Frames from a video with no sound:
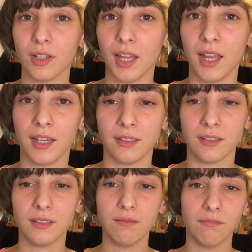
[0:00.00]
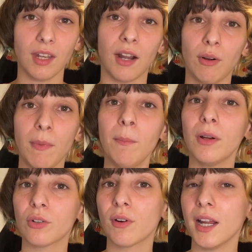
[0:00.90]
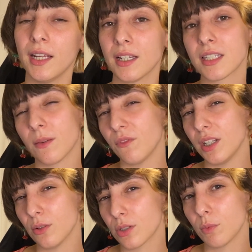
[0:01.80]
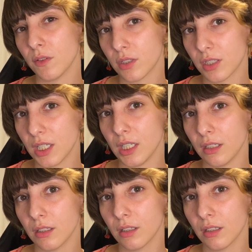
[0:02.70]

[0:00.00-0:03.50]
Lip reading: And I remember crying at some videos we've seen